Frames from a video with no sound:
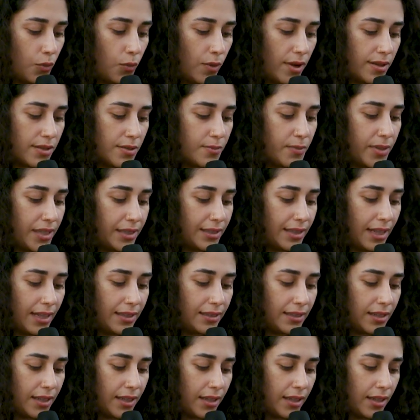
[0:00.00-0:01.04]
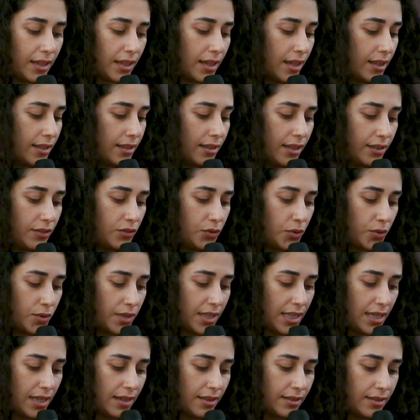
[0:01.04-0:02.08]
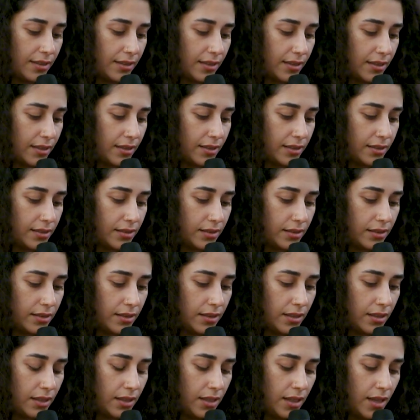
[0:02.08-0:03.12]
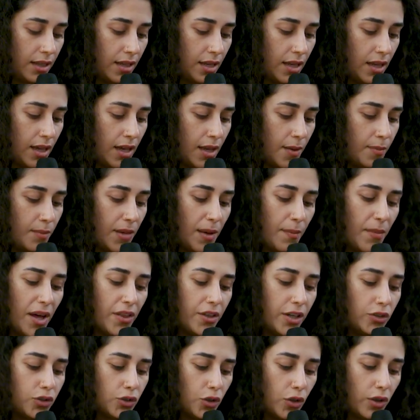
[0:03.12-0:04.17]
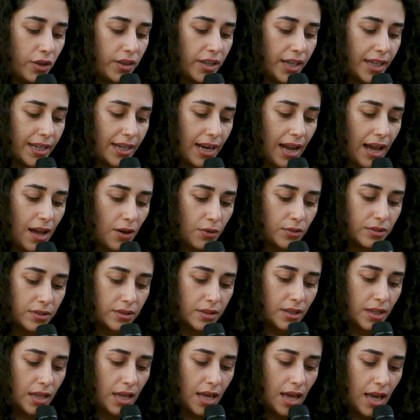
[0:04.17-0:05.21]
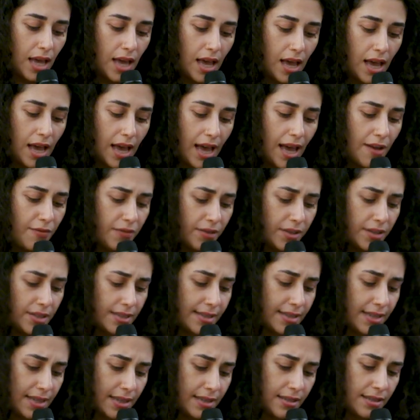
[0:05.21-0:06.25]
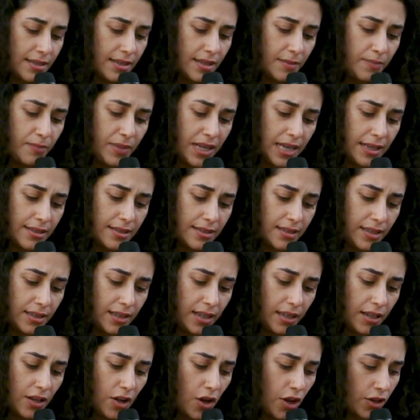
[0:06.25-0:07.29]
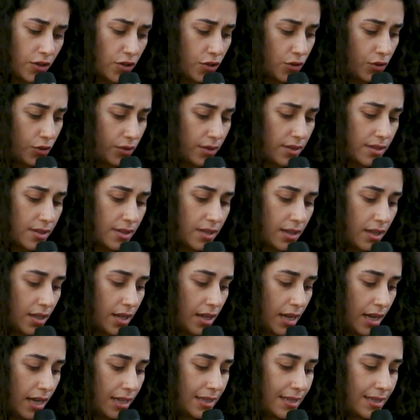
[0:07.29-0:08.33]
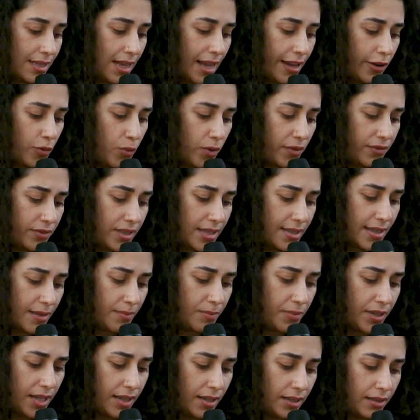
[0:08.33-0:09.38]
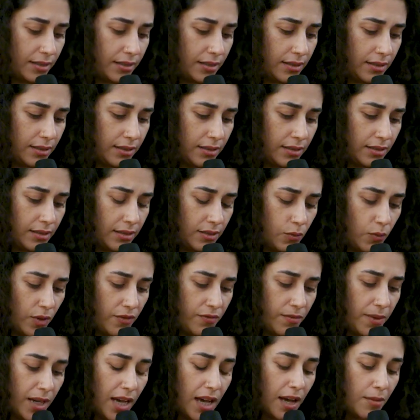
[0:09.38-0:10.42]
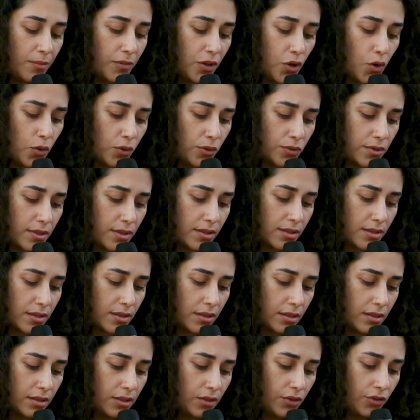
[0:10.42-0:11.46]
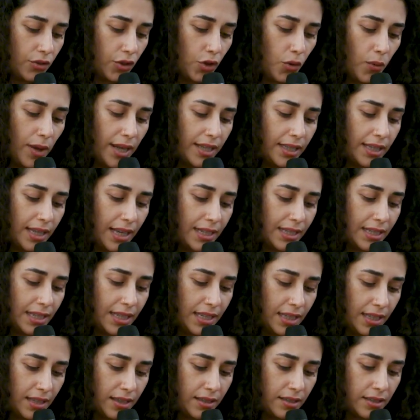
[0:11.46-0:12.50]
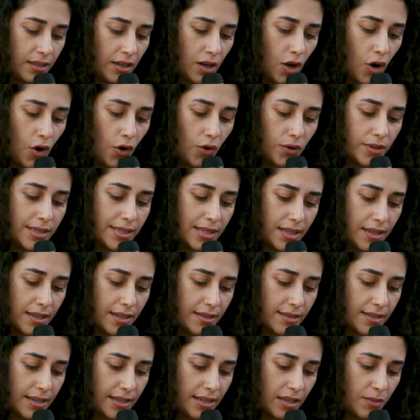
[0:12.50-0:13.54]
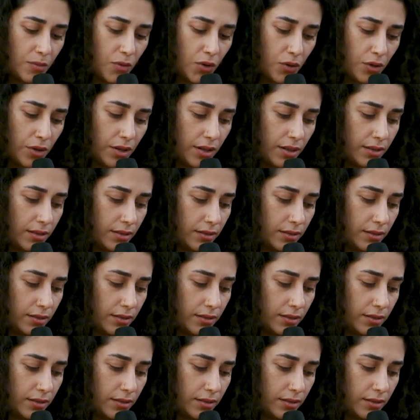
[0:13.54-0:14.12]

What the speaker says: was pretending not to see us. My mother told the crowd, "Ever since the Palestinian exodus, it's like we've disappeared. We've become ghosts. No one can hear or see us anymore."